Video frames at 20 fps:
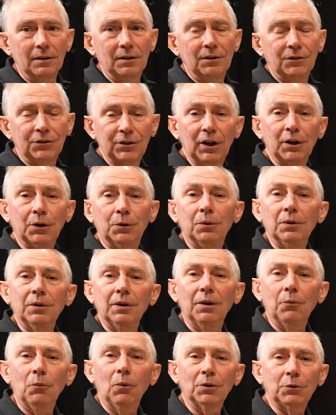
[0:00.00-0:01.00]
So
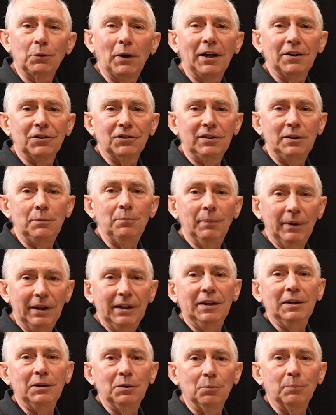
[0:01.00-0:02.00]
what do I actually
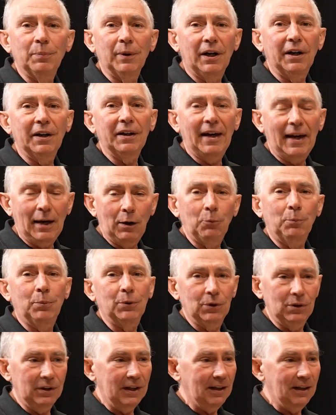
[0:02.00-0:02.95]
mean by output